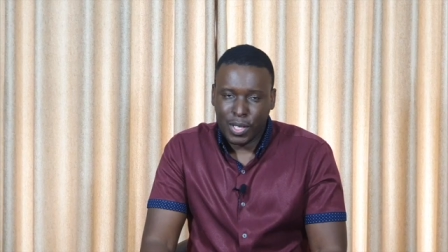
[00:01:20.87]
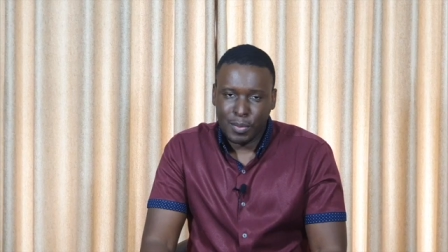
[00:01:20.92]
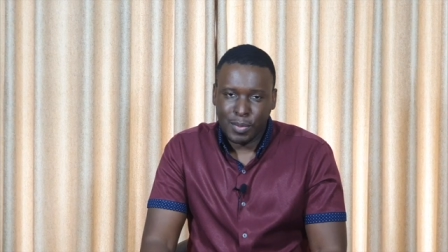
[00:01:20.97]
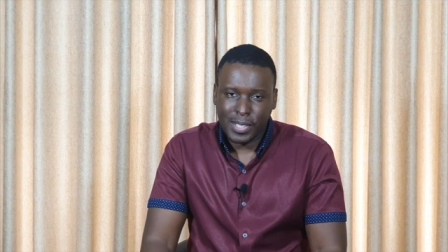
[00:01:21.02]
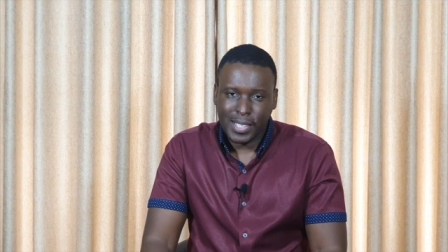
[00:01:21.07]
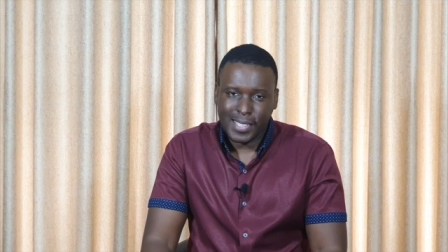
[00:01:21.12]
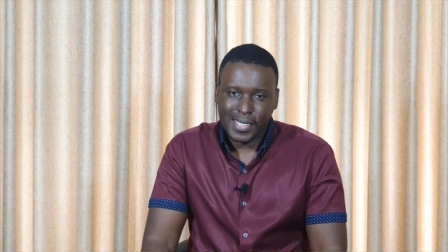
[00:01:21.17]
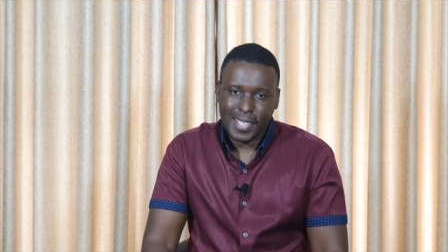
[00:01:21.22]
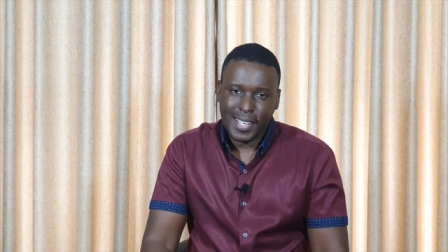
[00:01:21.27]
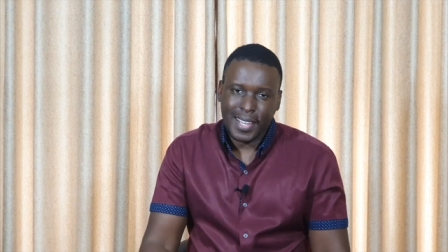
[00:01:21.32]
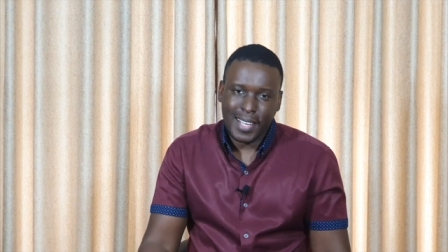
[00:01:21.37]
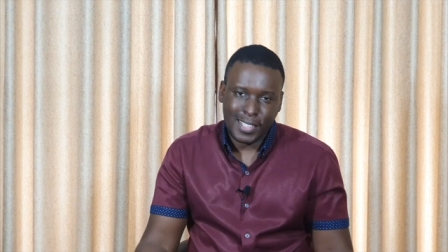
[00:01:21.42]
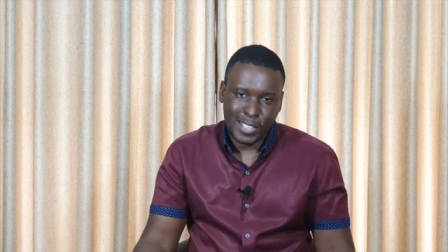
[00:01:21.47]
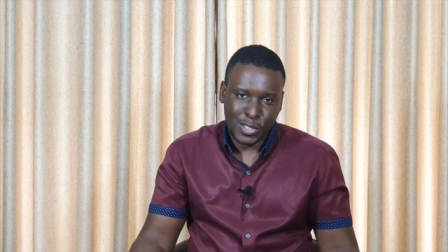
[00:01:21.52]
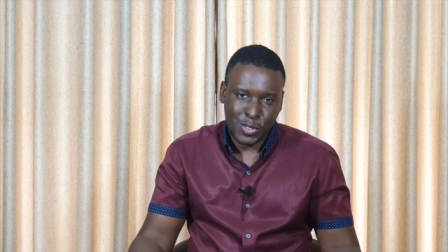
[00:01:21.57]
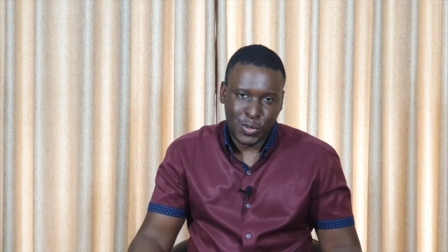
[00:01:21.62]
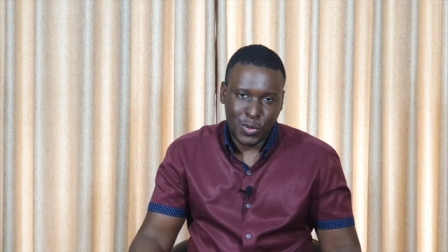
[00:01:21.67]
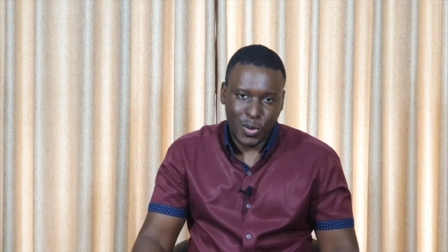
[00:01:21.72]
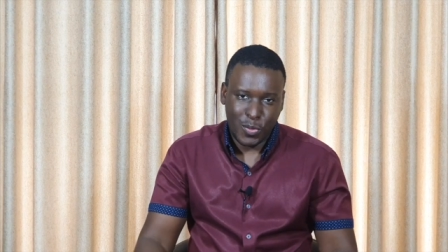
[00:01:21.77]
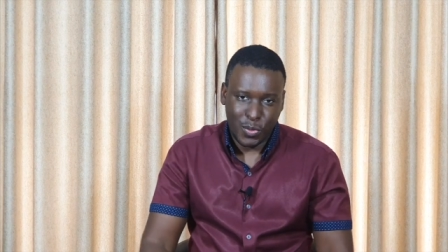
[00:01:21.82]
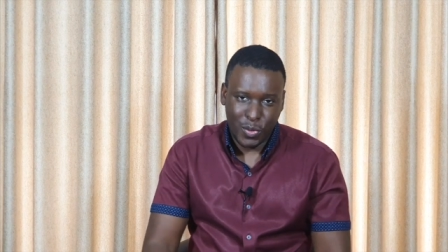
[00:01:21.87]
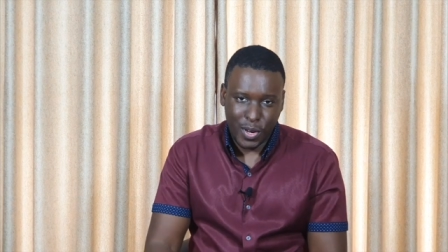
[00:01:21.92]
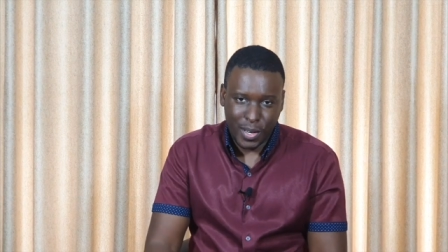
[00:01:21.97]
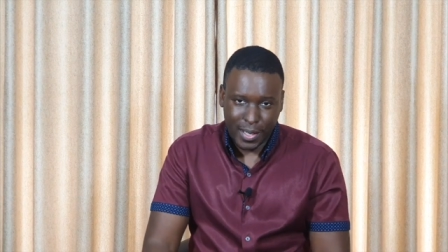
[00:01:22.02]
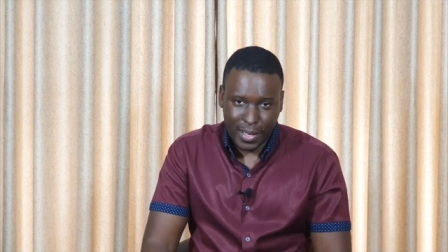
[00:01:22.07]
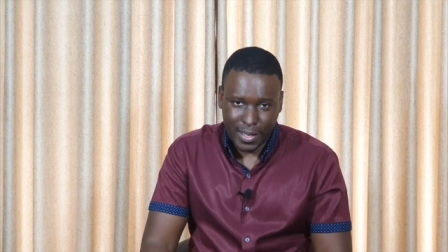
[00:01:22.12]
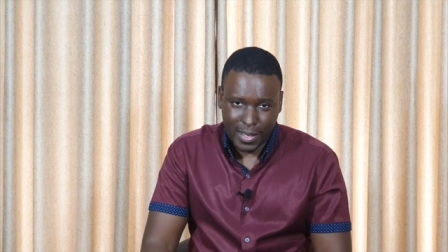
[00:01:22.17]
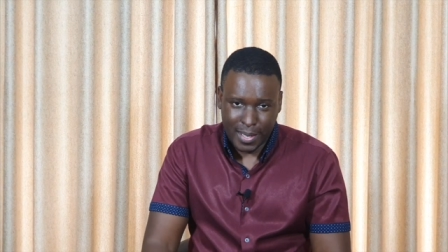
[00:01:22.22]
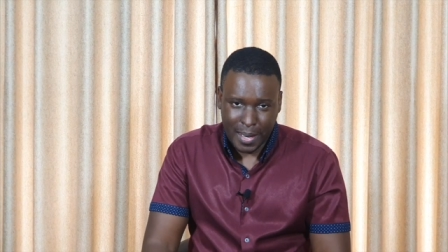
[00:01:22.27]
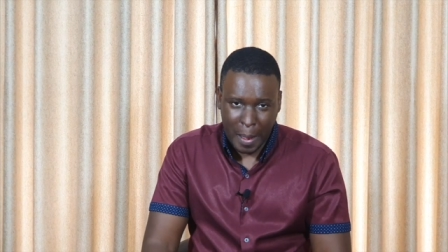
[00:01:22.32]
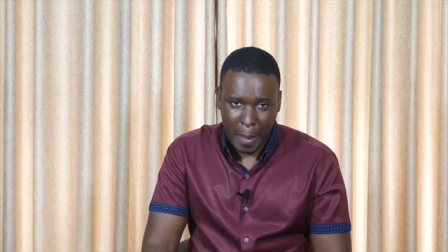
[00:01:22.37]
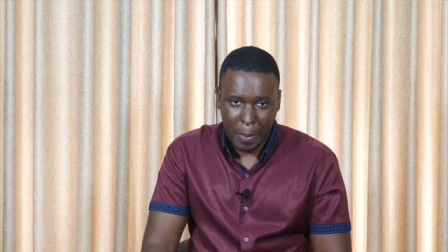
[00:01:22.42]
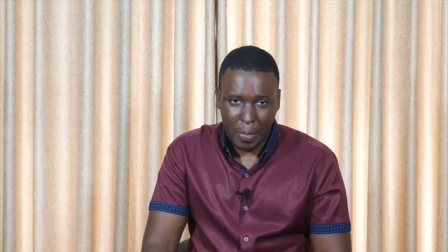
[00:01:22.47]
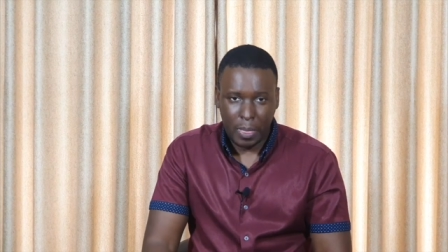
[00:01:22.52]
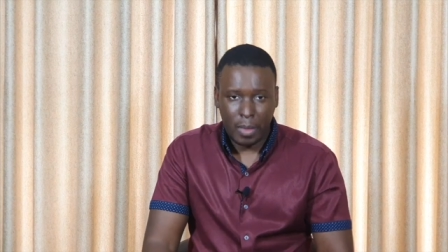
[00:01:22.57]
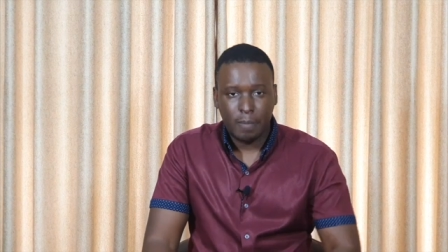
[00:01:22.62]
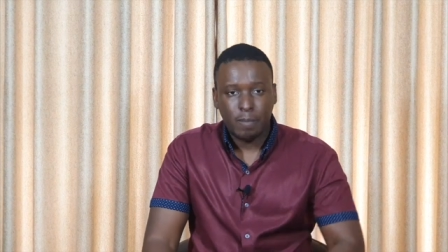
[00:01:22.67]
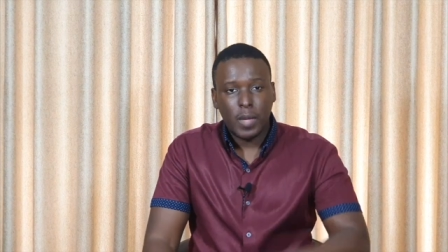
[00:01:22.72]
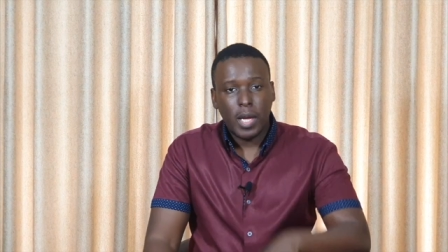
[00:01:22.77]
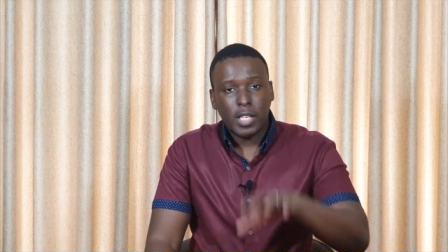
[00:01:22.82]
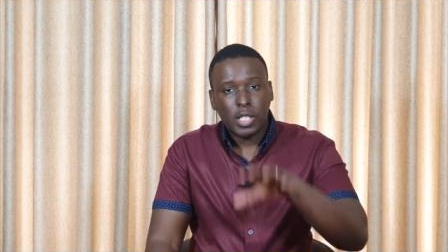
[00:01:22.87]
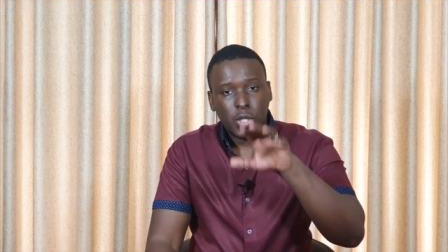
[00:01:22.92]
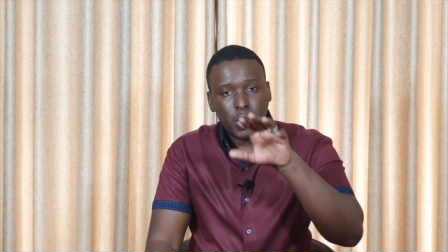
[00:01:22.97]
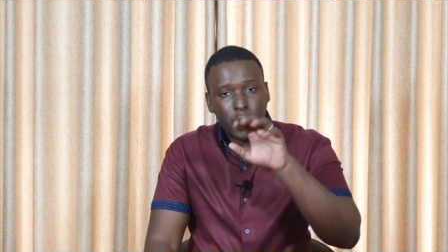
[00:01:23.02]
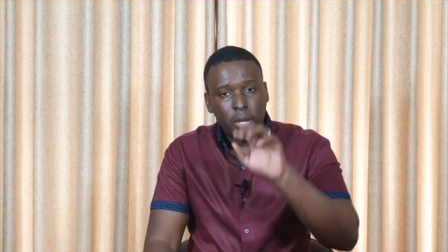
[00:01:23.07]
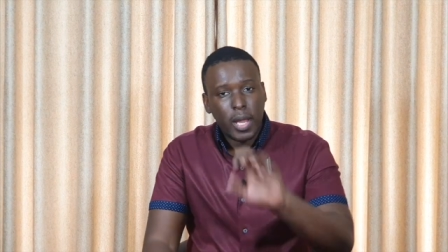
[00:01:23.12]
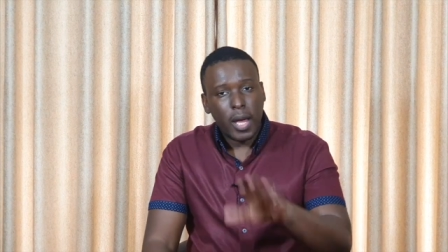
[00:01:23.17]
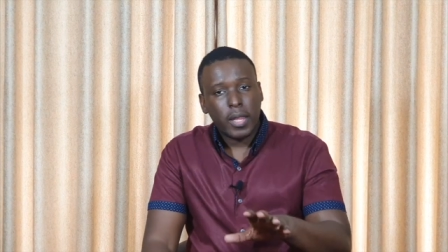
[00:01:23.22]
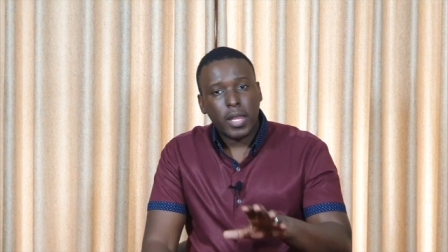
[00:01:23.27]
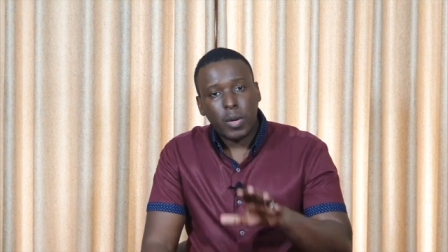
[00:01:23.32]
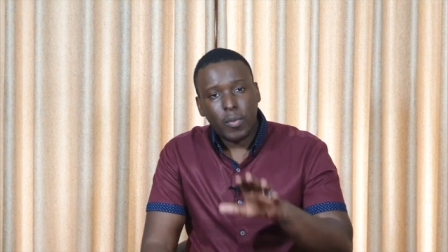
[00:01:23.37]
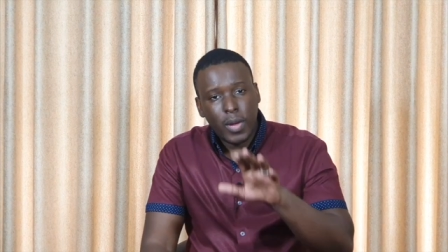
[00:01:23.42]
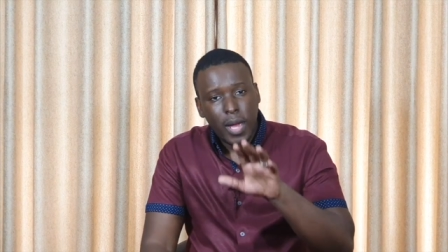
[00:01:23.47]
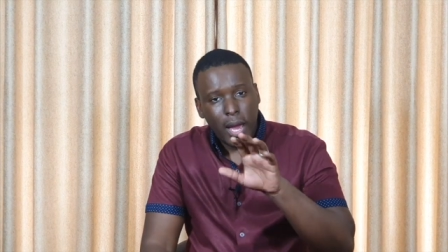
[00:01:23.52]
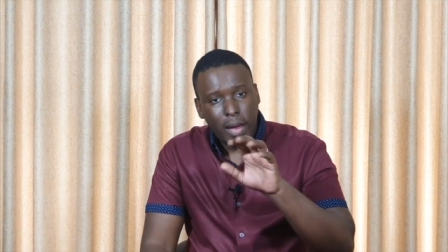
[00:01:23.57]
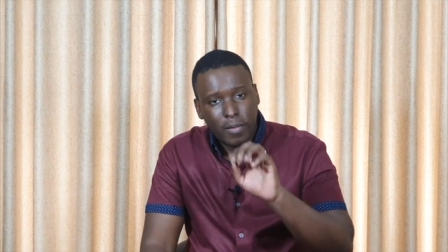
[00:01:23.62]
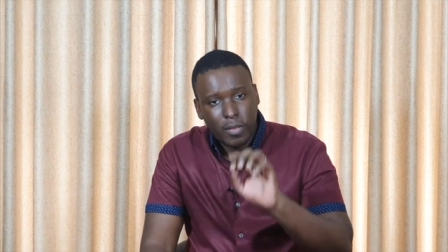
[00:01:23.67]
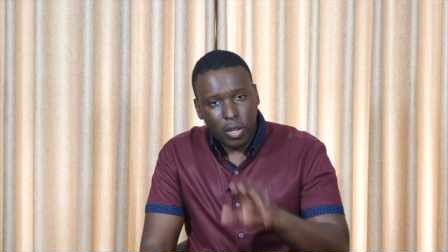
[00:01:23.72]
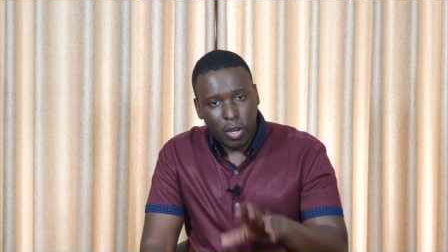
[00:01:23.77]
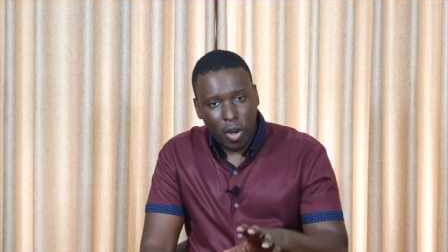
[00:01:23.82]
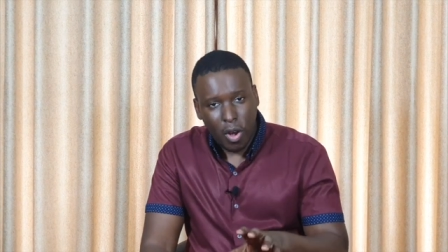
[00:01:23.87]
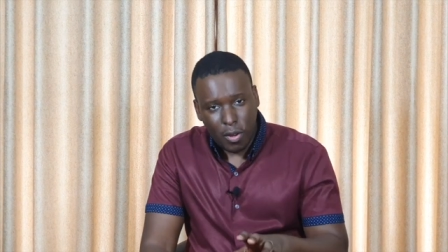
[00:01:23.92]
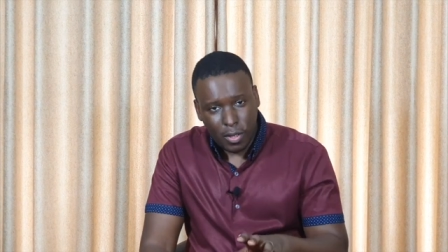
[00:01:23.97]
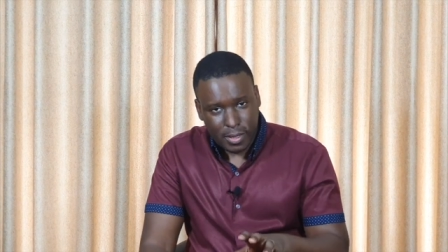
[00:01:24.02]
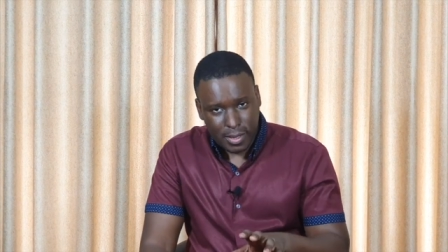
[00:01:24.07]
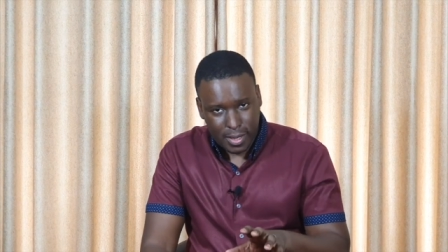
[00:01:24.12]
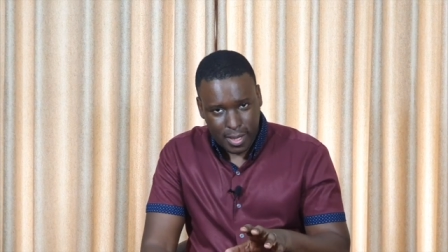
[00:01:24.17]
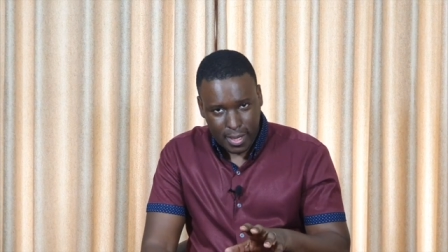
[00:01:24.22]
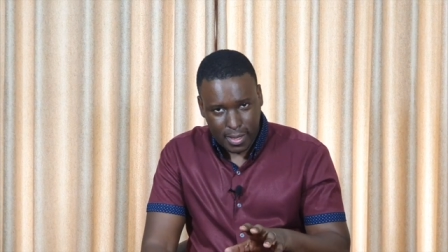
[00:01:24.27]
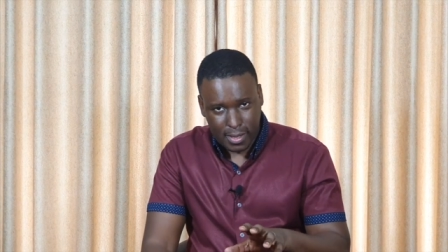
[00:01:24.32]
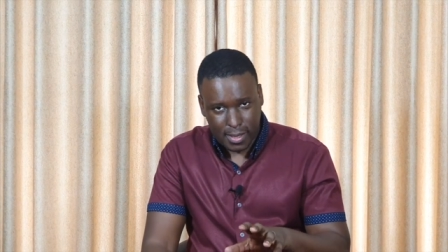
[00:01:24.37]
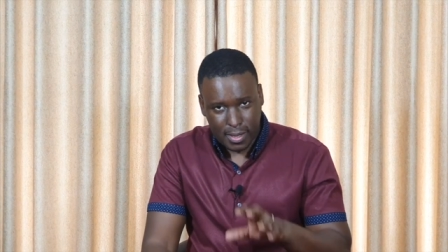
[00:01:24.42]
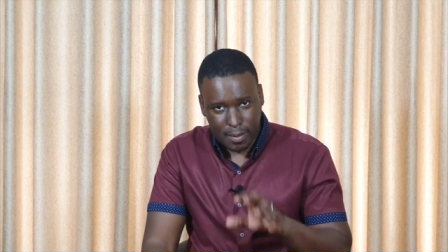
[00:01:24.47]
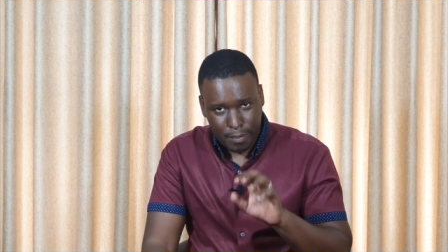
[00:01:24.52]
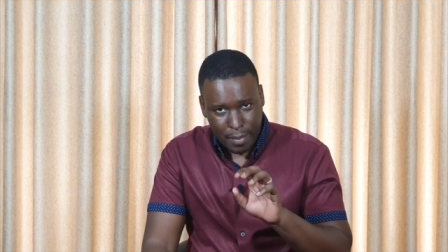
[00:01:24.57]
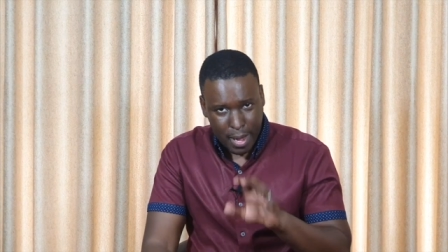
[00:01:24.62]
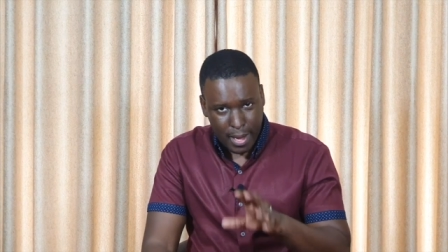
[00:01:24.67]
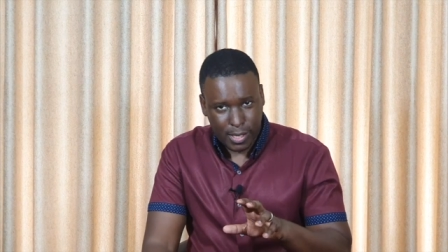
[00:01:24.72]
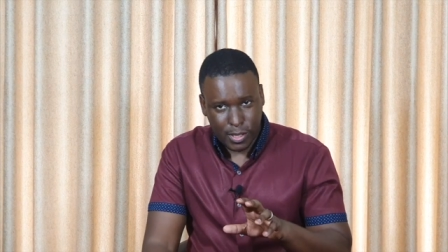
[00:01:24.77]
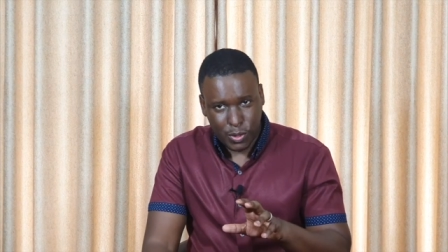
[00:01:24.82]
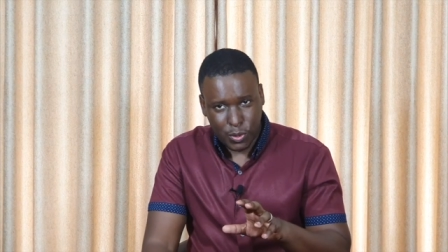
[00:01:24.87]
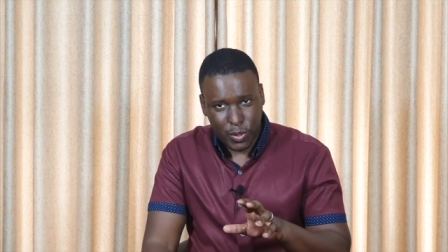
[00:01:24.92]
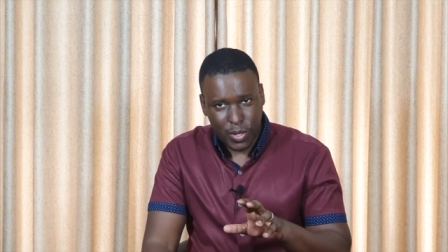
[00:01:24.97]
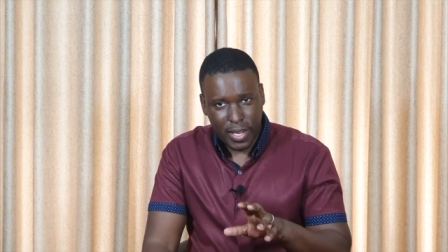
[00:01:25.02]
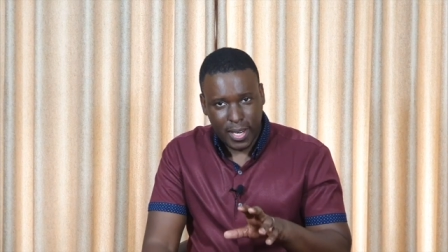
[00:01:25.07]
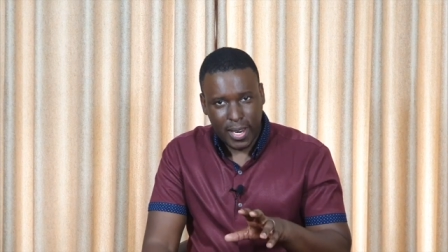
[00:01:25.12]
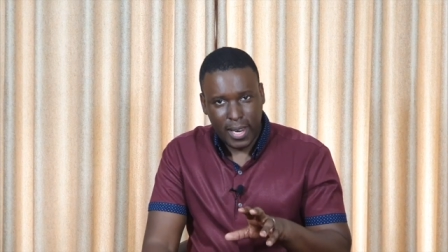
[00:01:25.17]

me just say that's a story for another day. So now that we have the context, the backstory,